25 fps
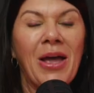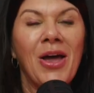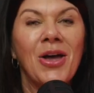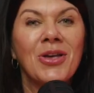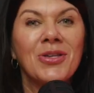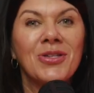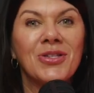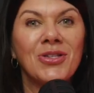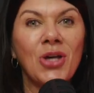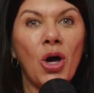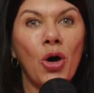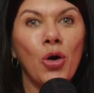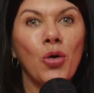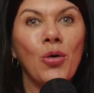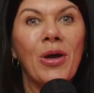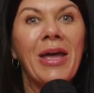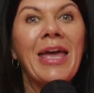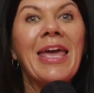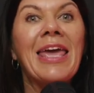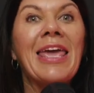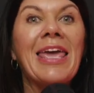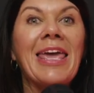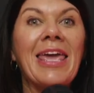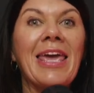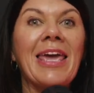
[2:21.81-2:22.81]
So
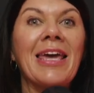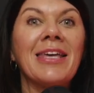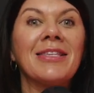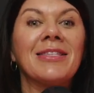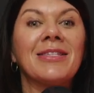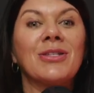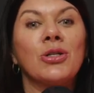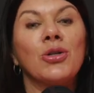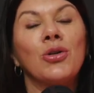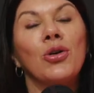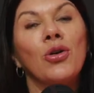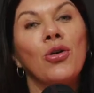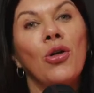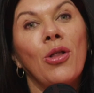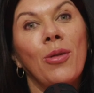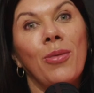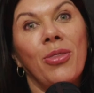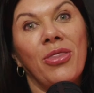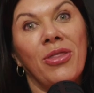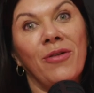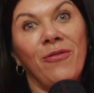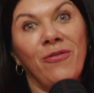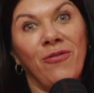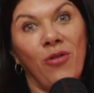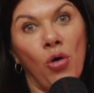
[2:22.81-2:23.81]
here's to
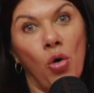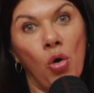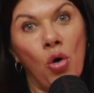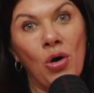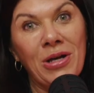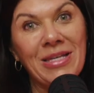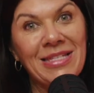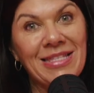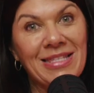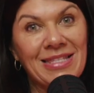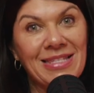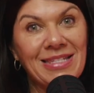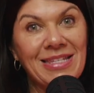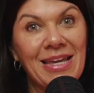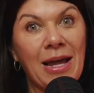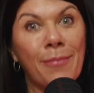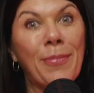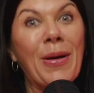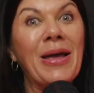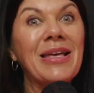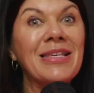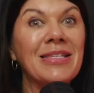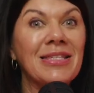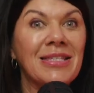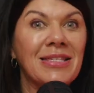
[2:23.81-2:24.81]
the 4-step
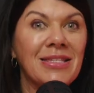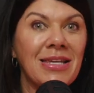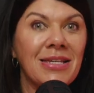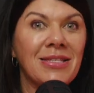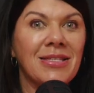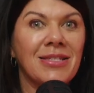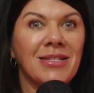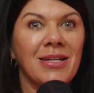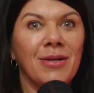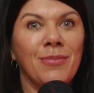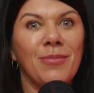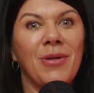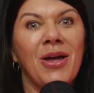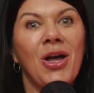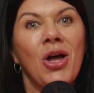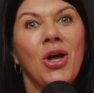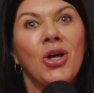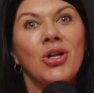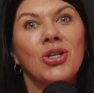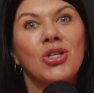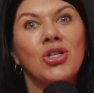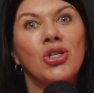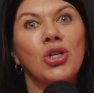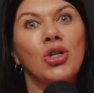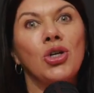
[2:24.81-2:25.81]
system
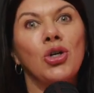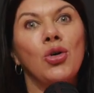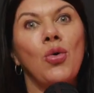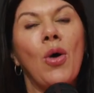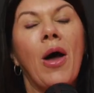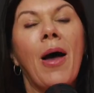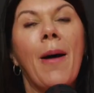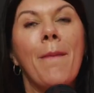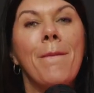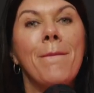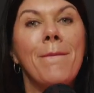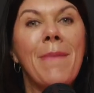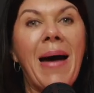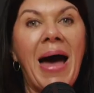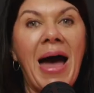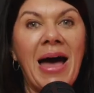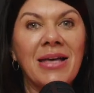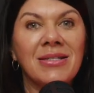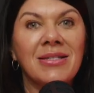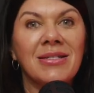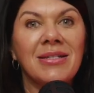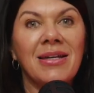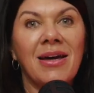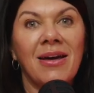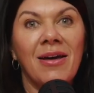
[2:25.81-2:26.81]
to
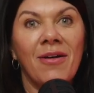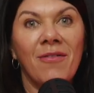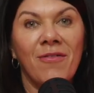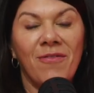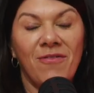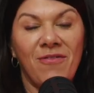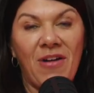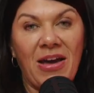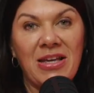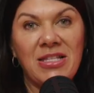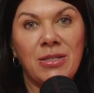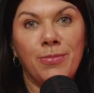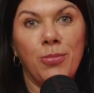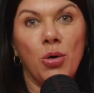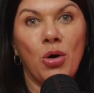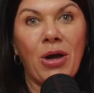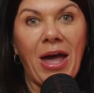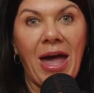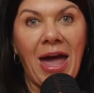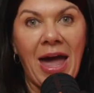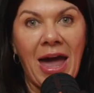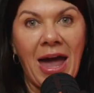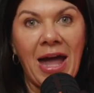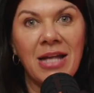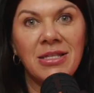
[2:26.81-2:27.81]
master Facebook
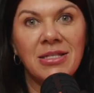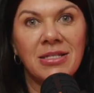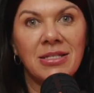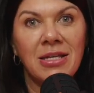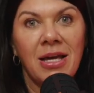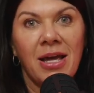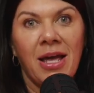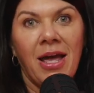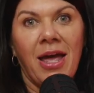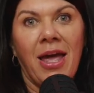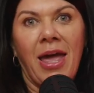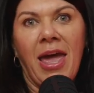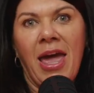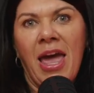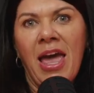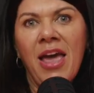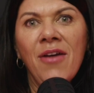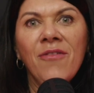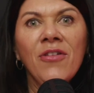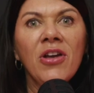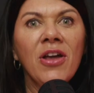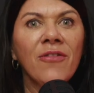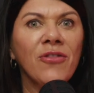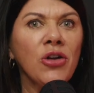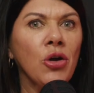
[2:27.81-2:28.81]
ads,
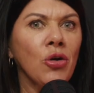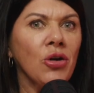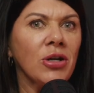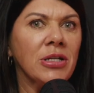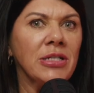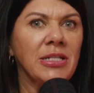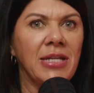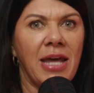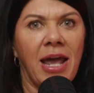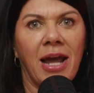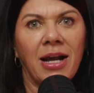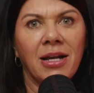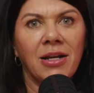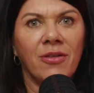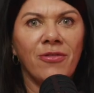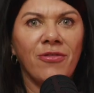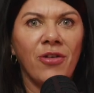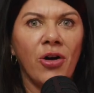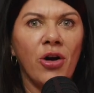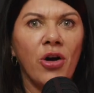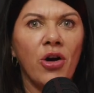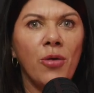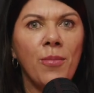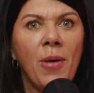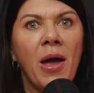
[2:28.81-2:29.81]
even if you're a
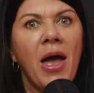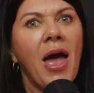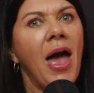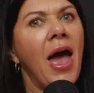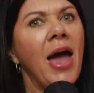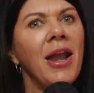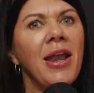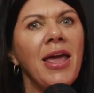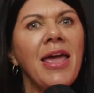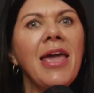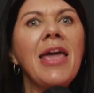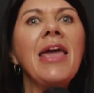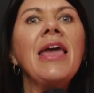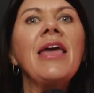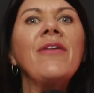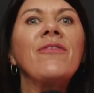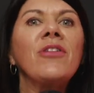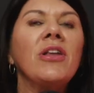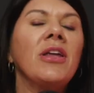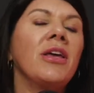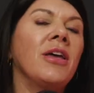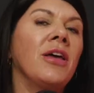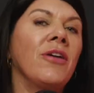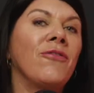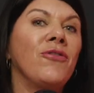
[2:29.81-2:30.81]
technophobe and
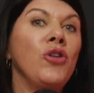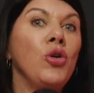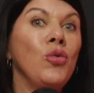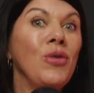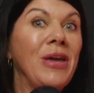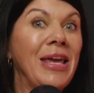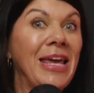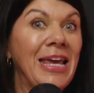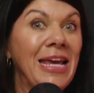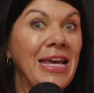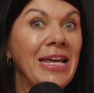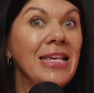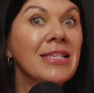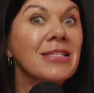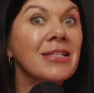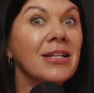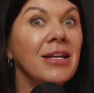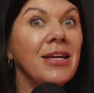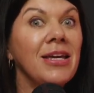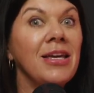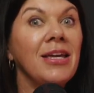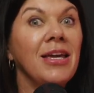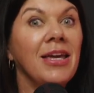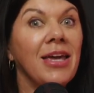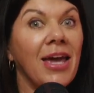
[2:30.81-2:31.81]
even if you
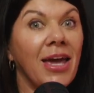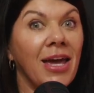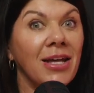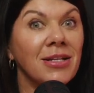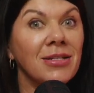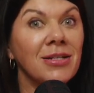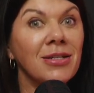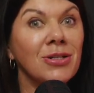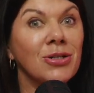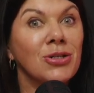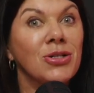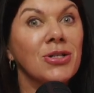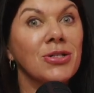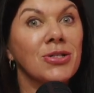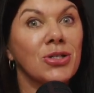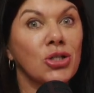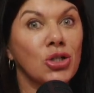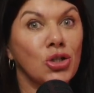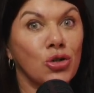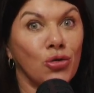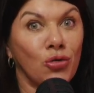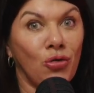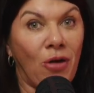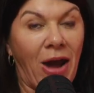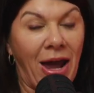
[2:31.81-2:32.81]
easily get
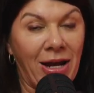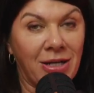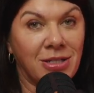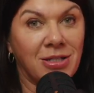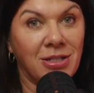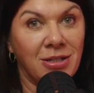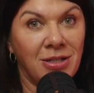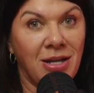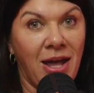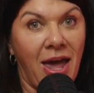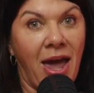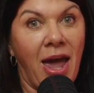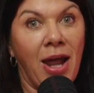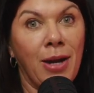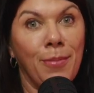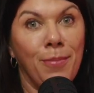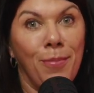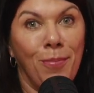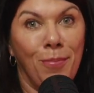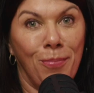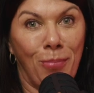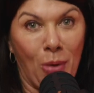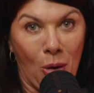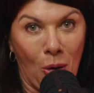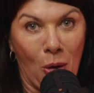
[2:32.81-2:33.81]
distracted
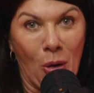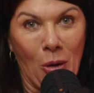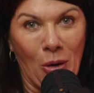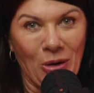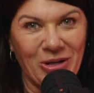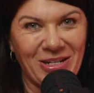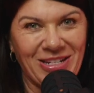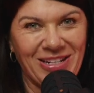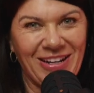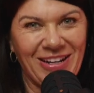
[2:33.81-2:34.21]
and bored,